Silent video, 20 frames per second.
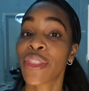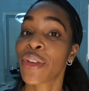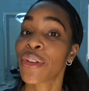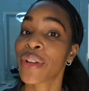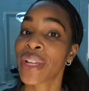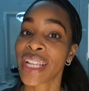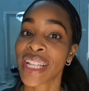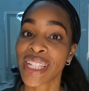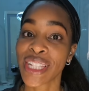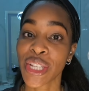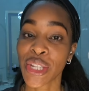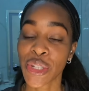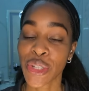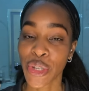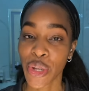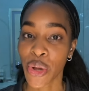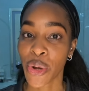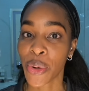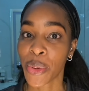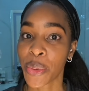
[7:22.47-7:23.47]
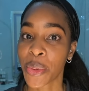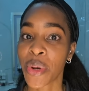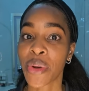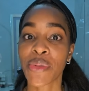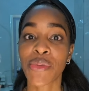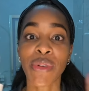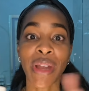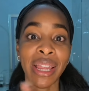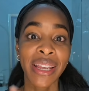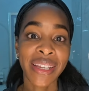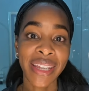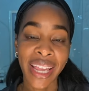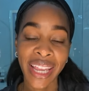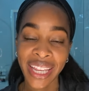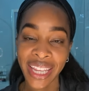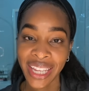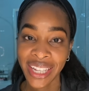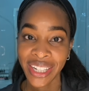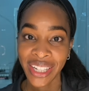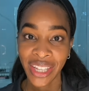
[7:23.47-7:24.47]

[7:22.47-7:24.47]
There is no retin-A in